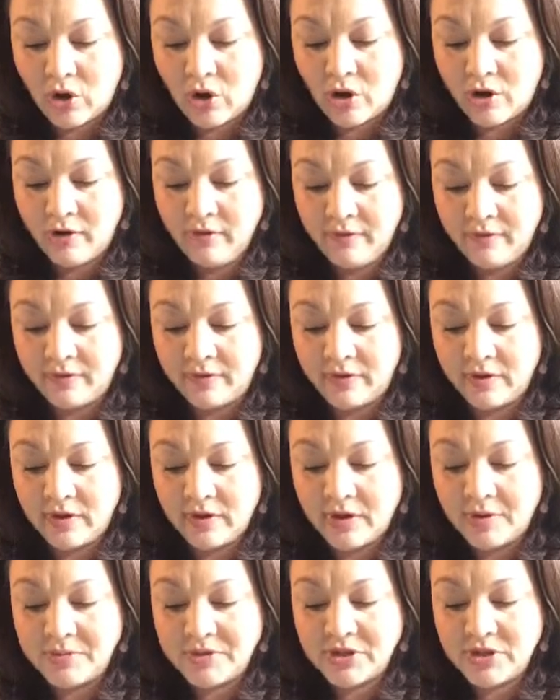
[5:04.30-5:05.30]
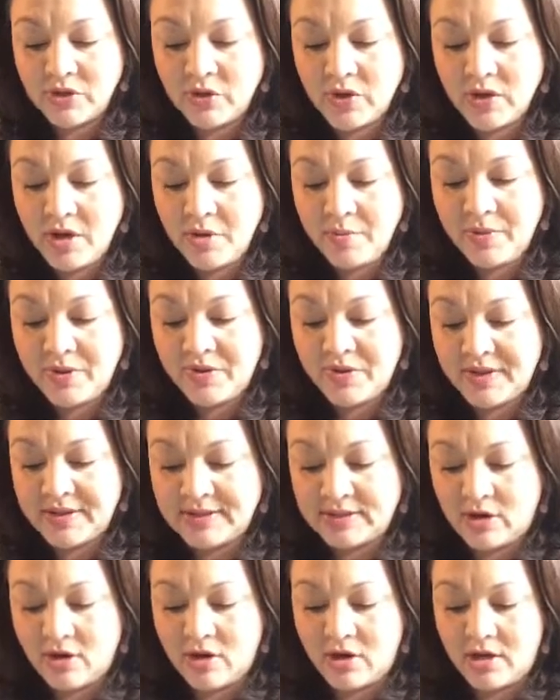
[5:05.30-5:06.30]
off. I'm just going to put
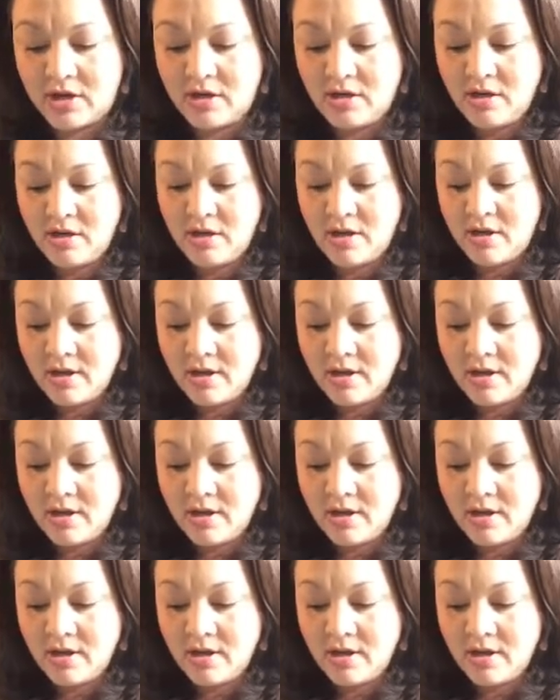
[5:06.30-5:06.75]
this on